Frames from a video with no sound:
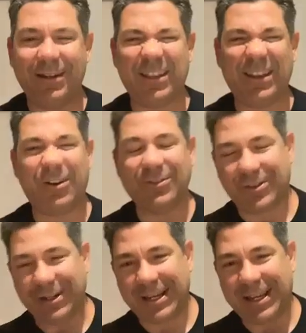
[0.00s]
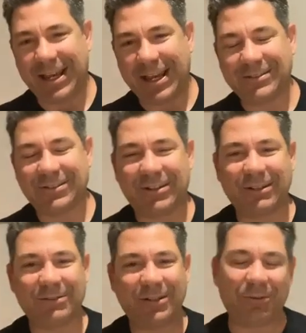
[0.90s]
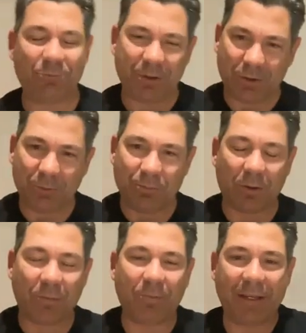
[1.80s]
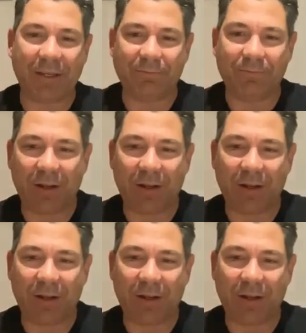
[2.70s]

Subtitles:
goes on again, and it's like, well, we could probably